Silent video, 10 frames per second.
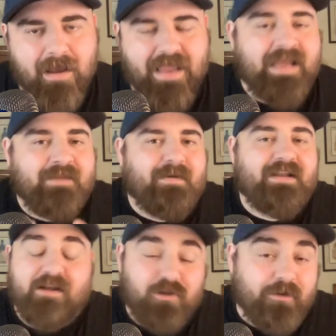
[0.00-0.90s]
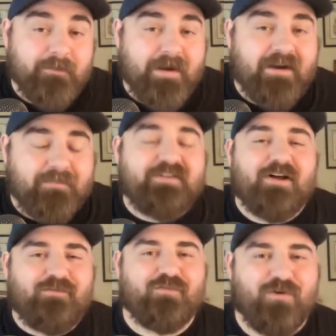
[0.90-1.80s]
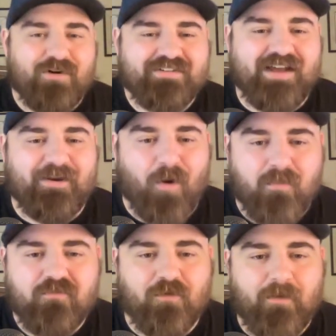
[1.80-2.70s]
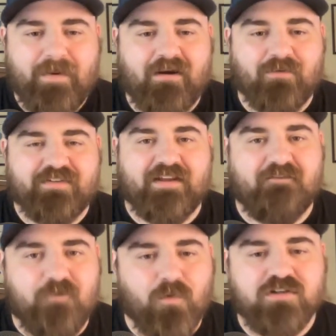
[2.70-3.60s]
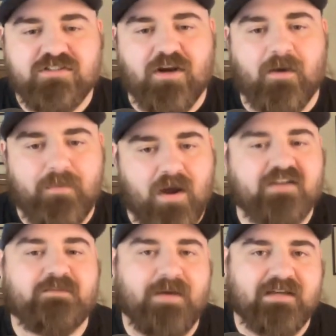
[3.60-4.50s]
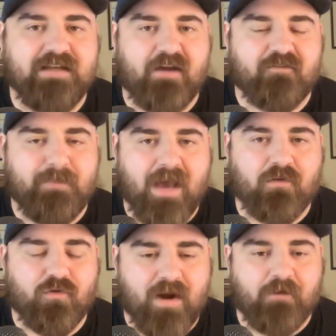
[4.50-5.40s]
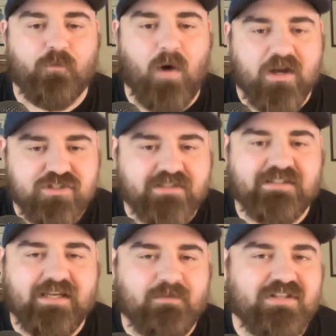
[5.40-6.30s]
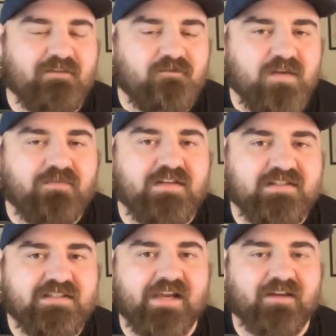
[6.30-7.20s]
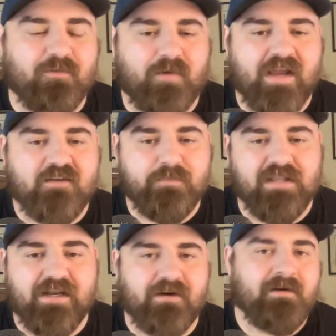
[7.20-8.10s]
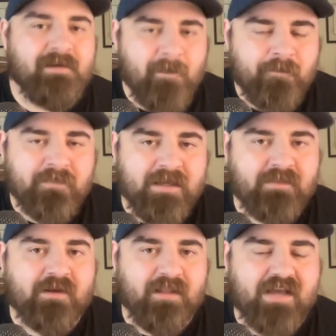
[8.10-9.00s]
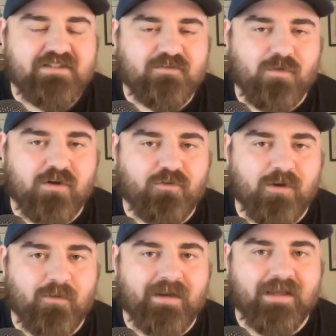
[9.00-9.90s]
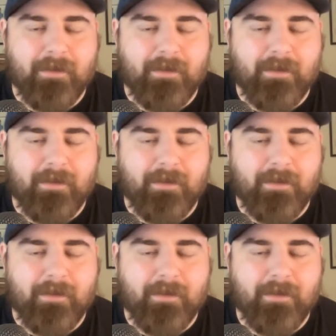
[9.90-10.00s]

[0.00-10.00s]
anybody, including Perry himself, of course, had hoped for. Perry was a four star prospect out of Battle Ground, Washington. He was the 52nd ranked player in the class of 2021. Again,